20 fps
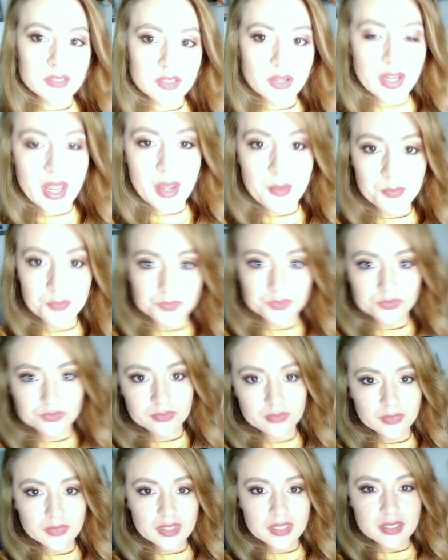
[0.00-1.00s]
So yeah,
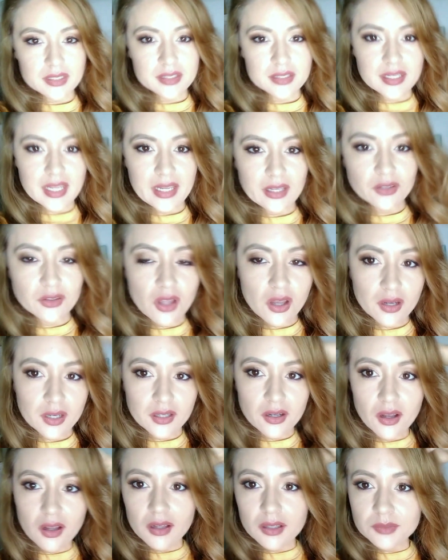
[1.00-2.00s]
didn't take
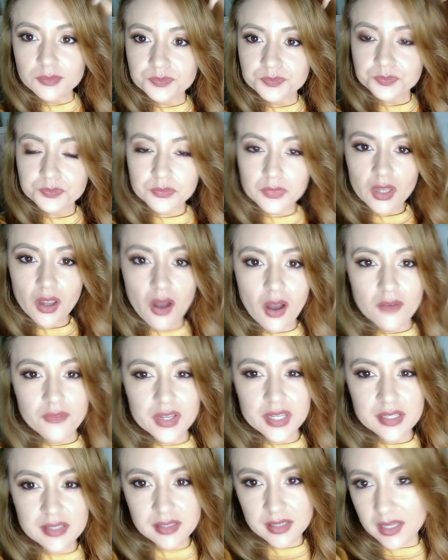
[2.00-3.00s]
long at all.
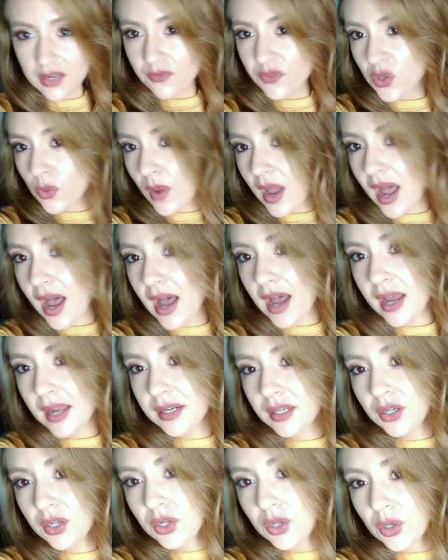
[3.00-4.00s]
Obviously, if you
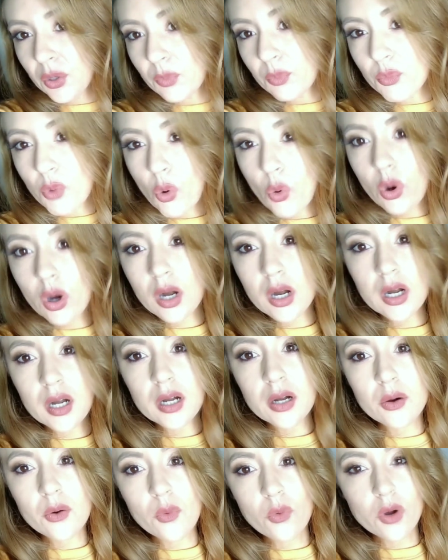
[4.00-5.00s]
had
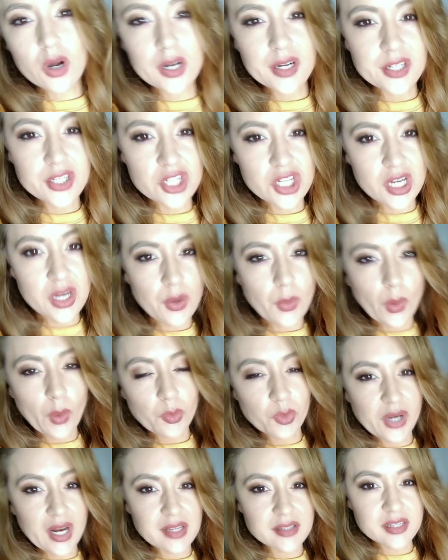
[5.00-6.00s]
more orangey
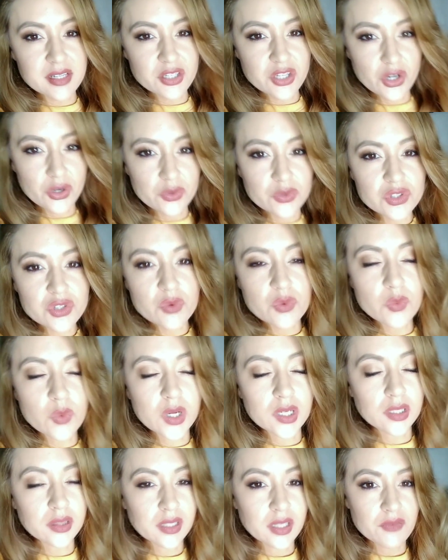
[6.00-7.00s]
or brassy tones,
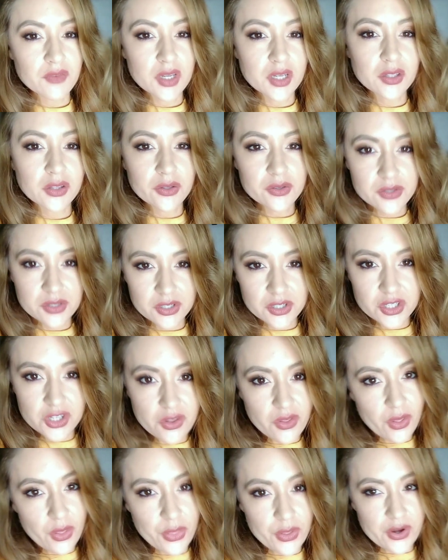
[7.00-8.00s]
you'd want to leave it closer
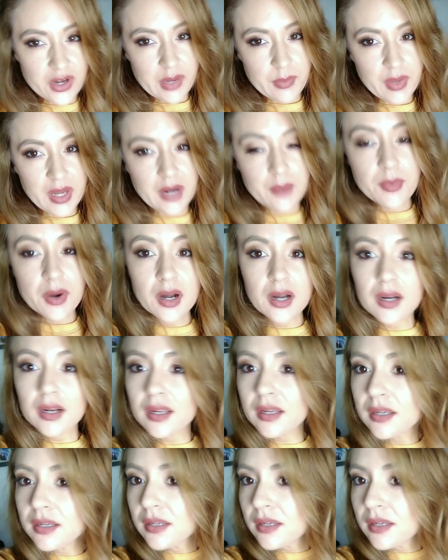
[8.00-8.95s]
to the 30-minute mark.